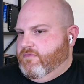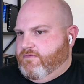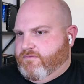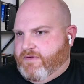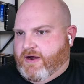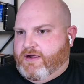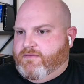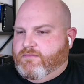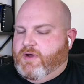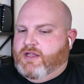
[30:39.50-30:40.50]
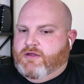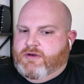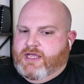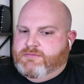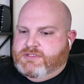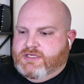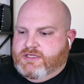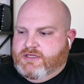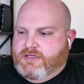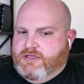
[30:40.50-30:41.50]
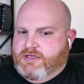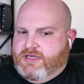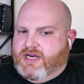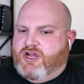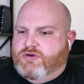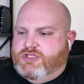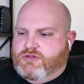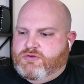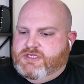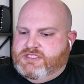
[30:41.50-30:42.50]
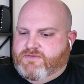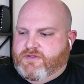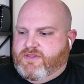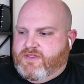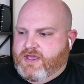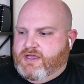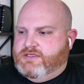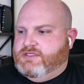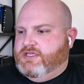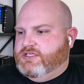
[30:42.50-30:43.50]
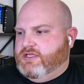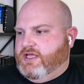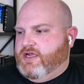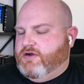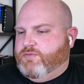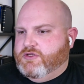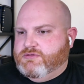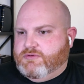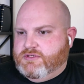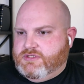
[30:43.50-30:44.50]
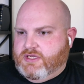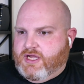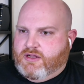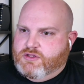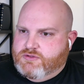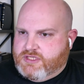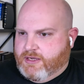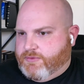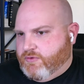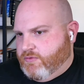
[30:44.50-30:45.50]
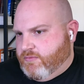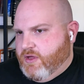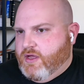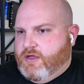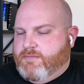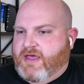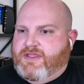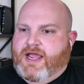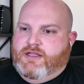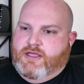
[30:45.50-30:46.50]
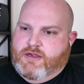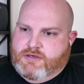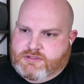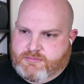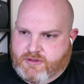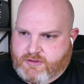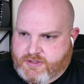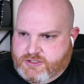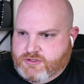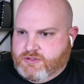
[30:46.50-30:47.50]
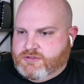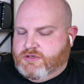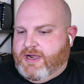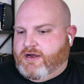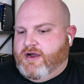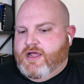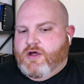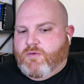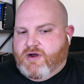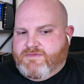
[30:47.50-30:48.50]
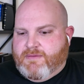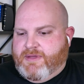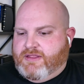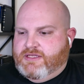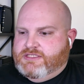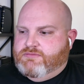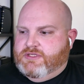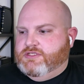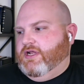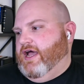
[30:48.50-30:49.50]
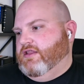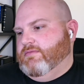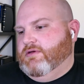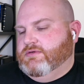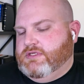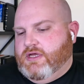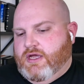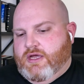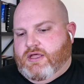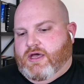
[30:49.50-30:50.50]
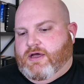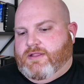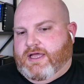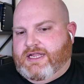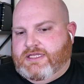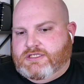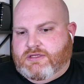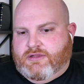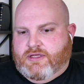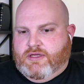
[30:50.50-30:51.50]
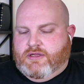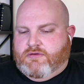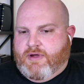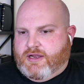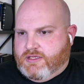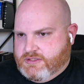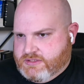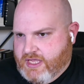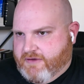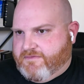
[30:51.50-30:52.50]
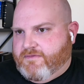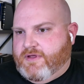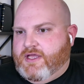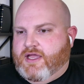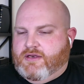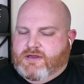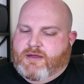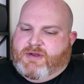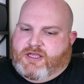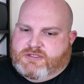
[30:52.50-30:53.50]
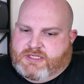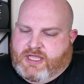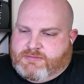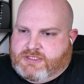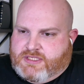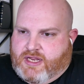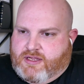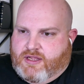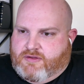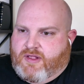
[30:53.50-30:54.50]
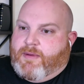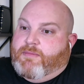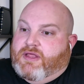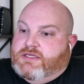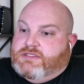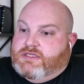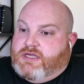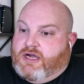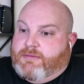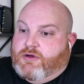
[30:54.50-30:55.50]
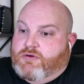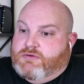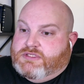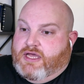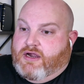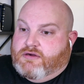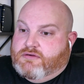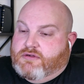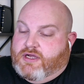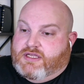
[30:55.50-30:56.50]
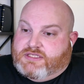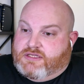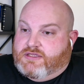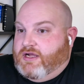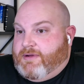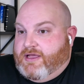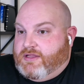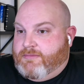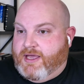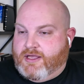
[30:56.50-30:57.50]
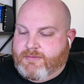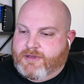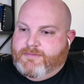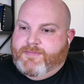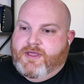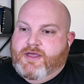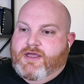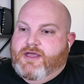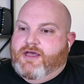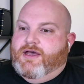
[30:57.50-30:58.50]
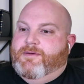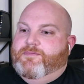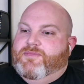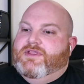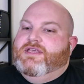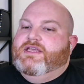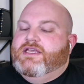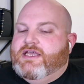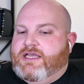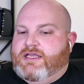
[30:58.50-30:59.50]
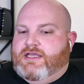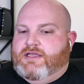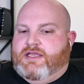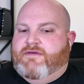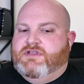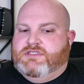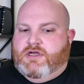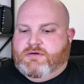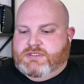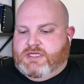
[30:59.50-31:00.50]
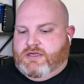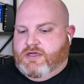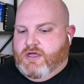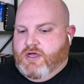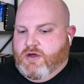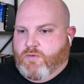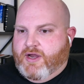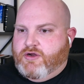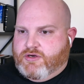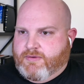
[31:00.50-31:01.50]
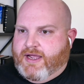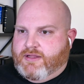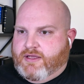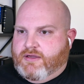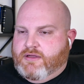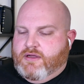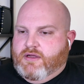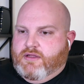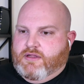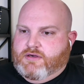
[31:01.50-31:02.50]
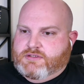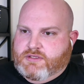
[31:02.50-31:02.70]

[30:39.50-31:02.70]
very well-known names, kind of coaching through these different things, teaching, like, here are principles to kind of loosen up through method acting. Here are some other things you do as a director. One of the big things that really stood out to me was the guy teaching the directing stuff. And I'm not using names because it's not my place to talk about who was there. I guess I'd talk about Anthony Mackie, but he gave this note. He said, when you're directing, there's